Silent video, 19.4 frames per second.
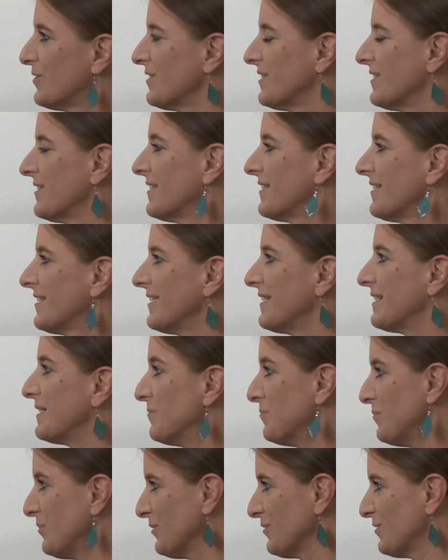for the
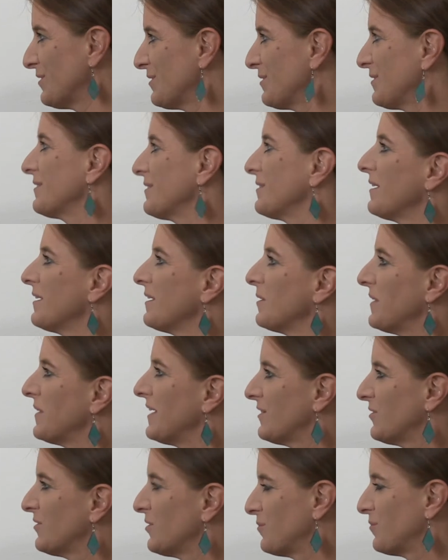inputs we
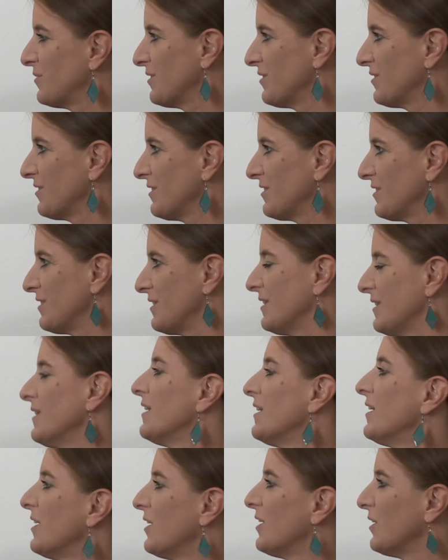had the opportunity
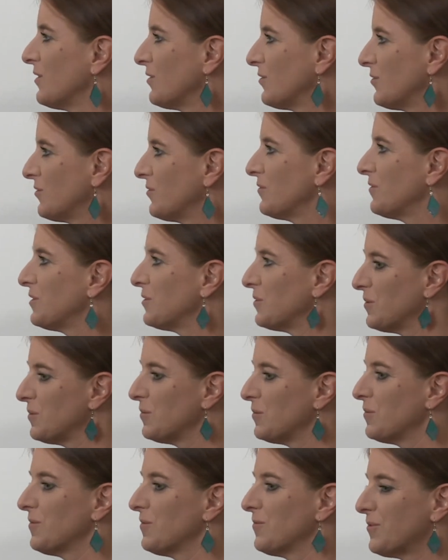to
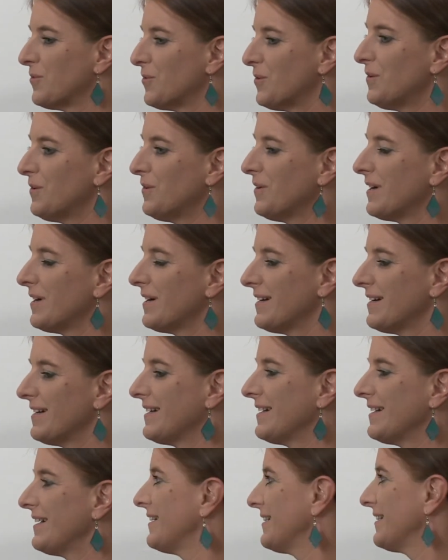view before.
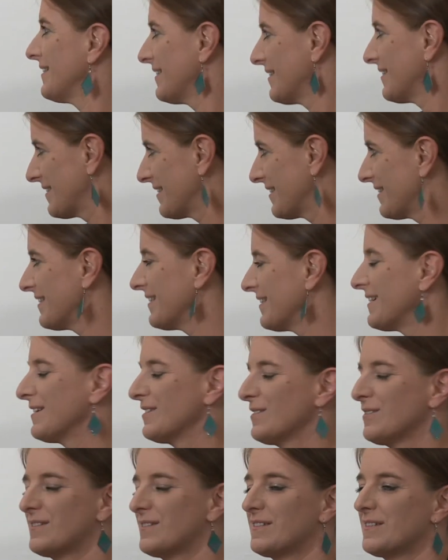And
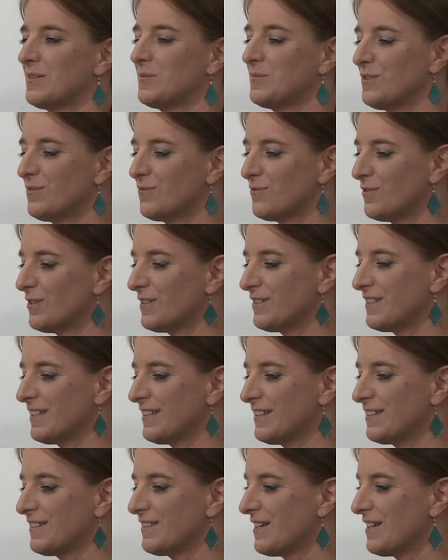as Ms. Vogel
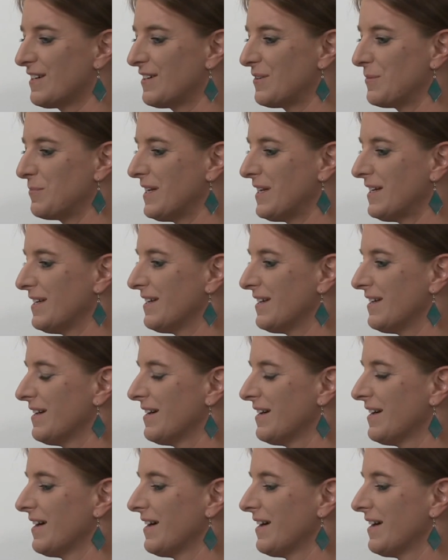said, there are many